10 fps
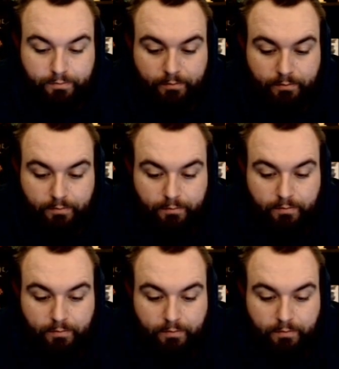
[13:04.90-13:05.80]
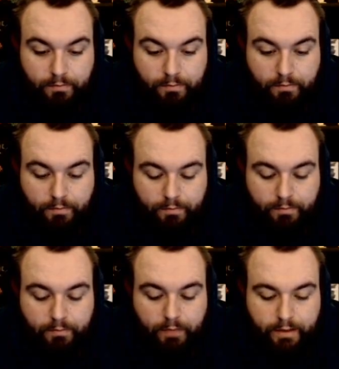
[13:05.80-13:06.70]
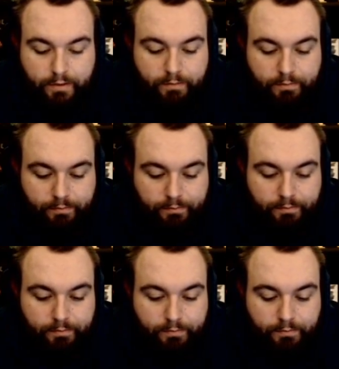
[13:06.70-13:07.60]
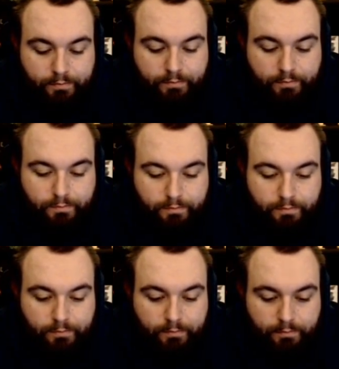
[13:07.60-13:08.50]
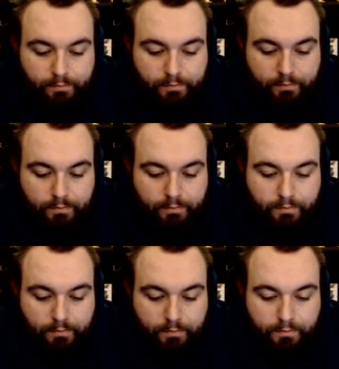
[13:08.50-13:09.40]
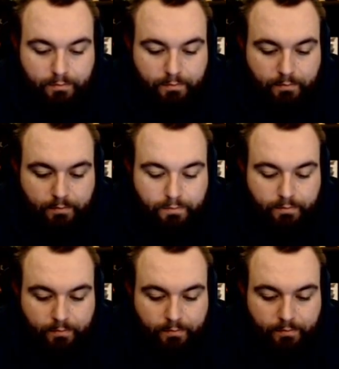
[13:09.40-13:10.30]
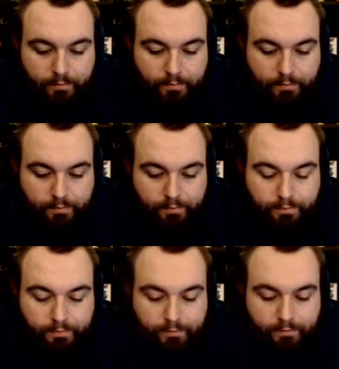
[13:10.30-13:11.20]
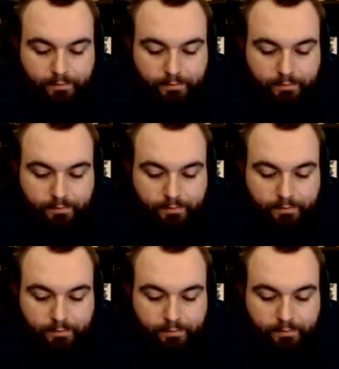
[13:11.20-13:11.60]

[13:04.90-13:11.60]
No one is speaking in this clip.